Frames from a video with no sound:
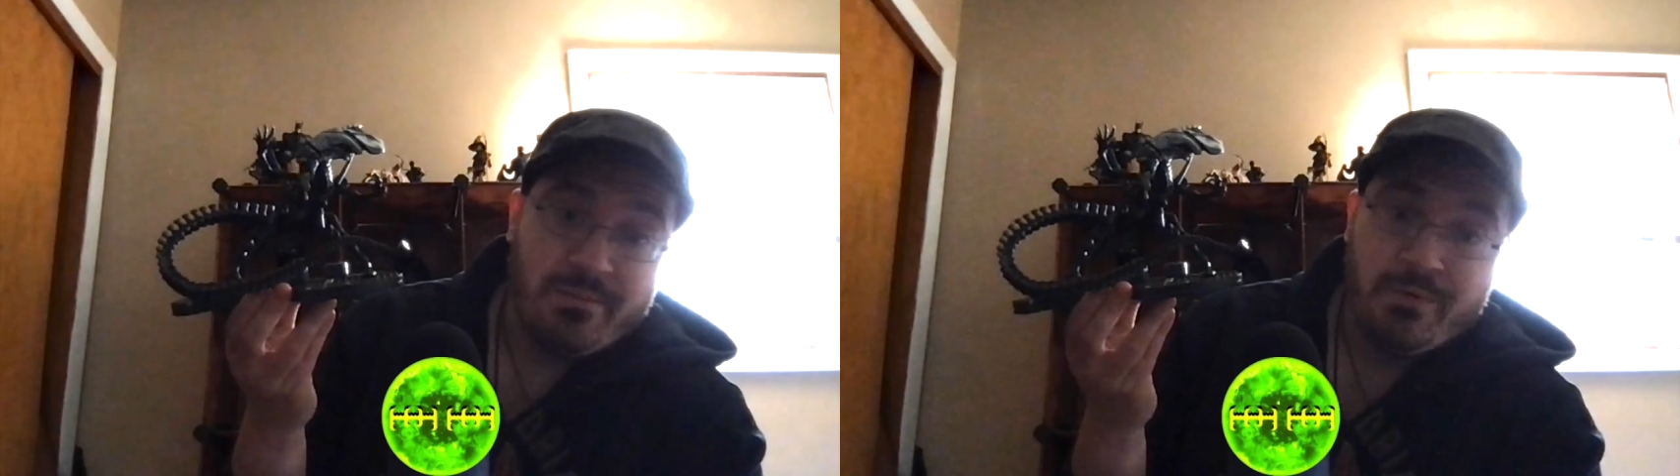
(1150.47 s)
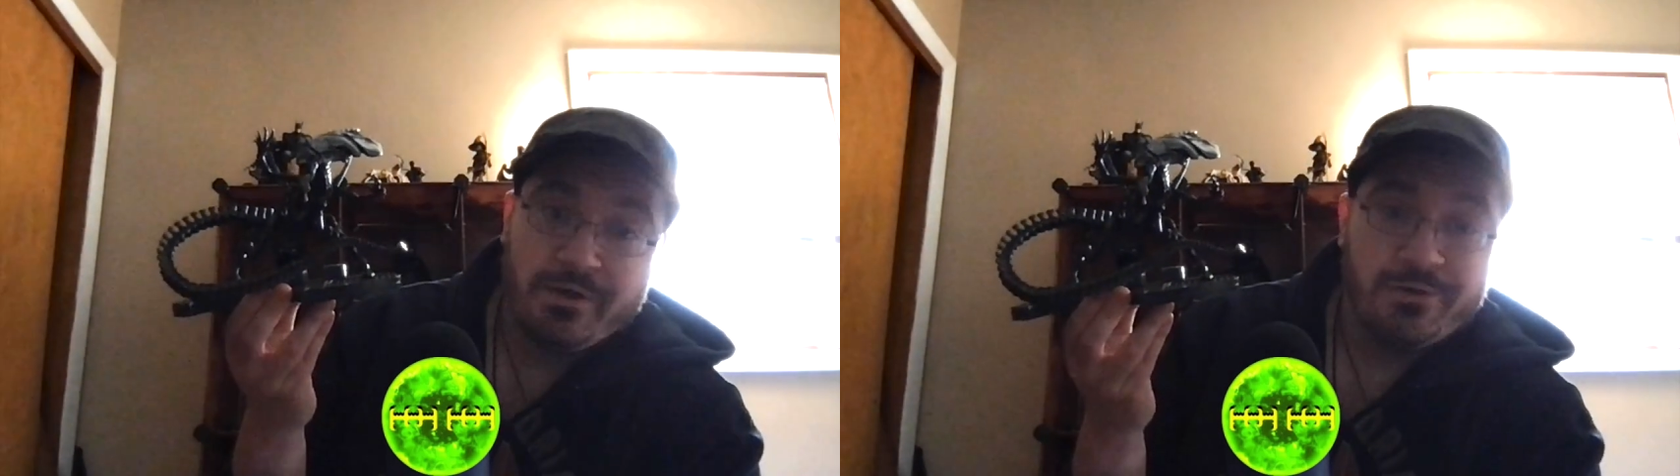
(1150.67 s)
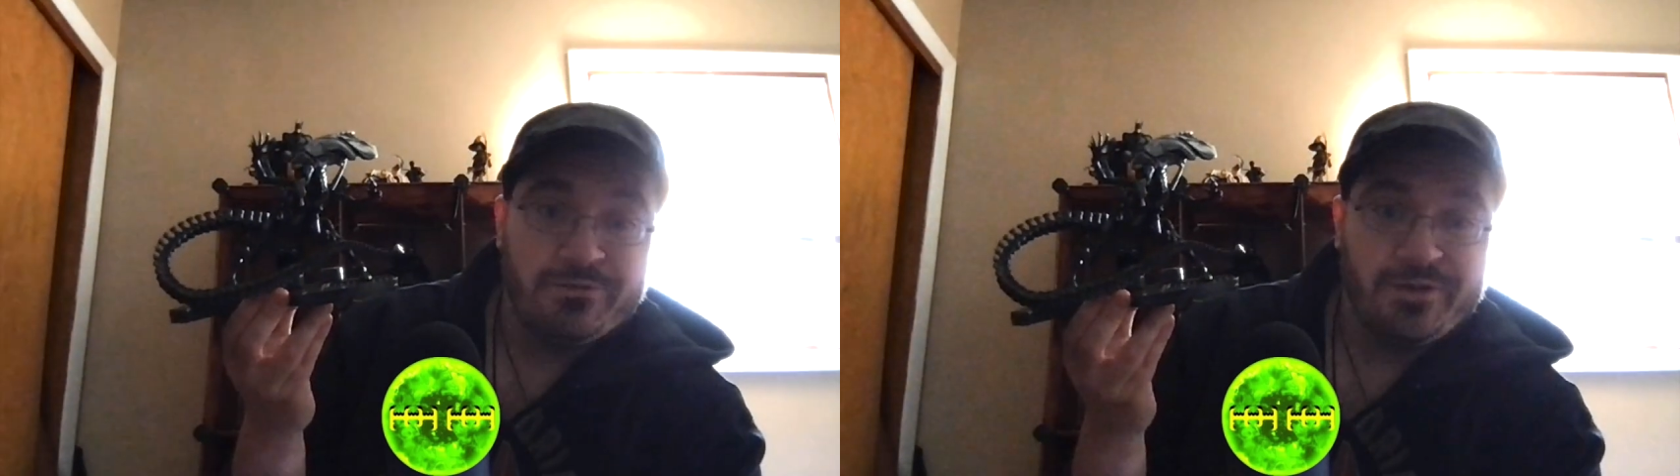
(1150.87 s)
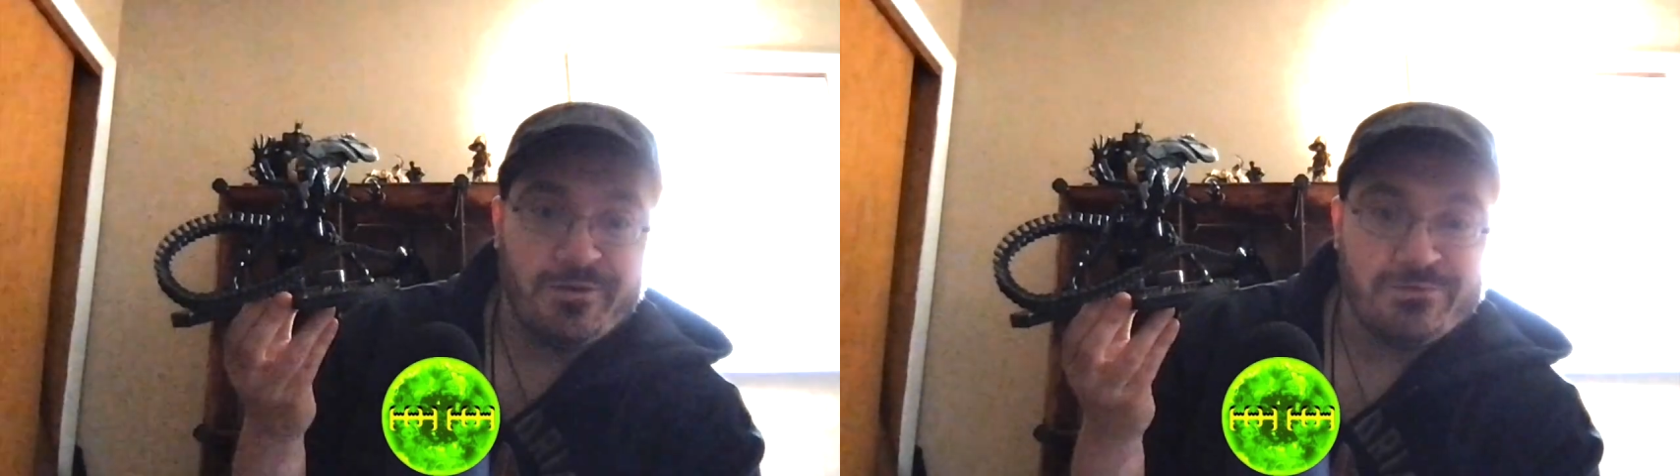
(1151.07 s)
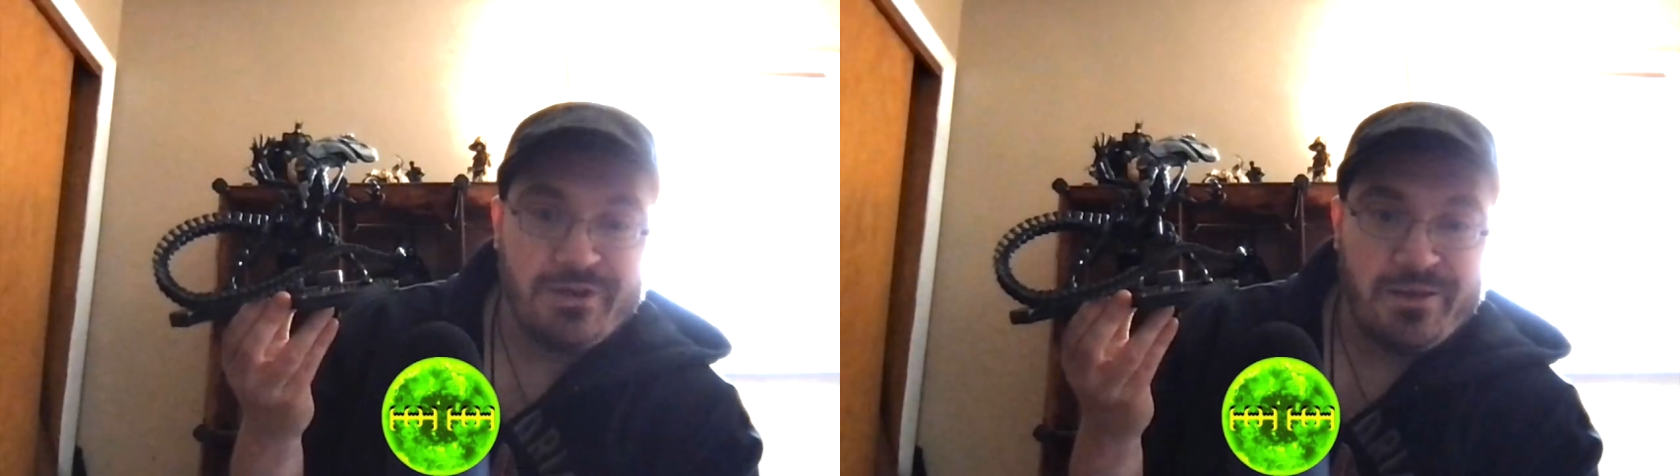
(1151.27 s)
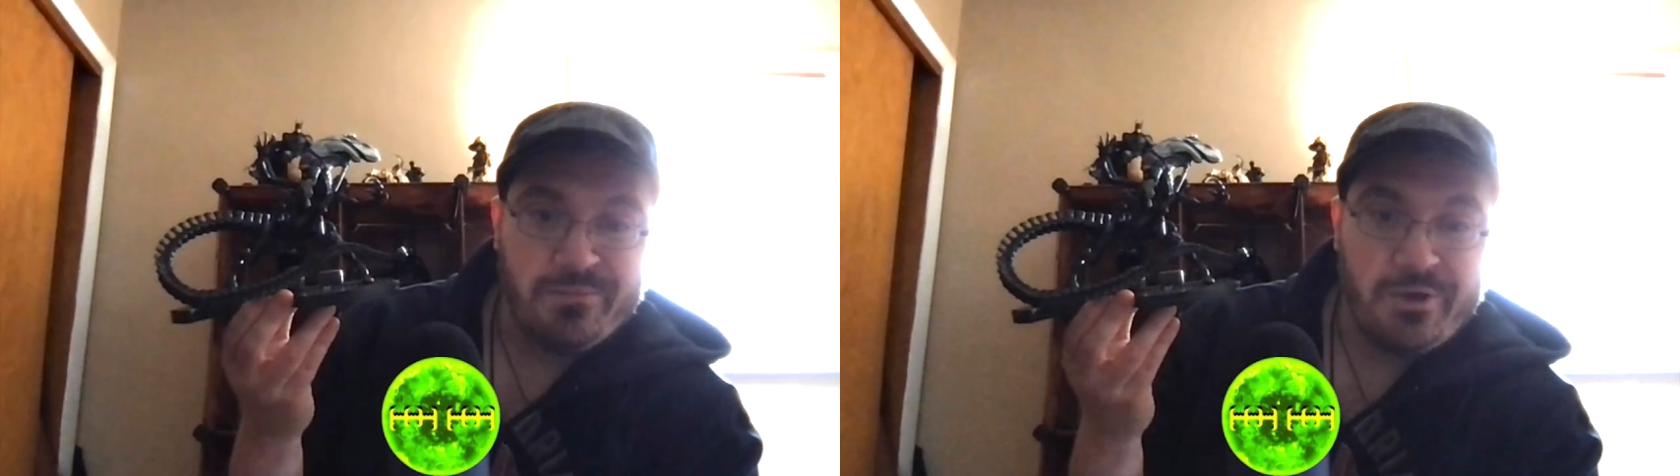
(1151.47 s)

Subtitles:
I'm not going to sit here and say I'm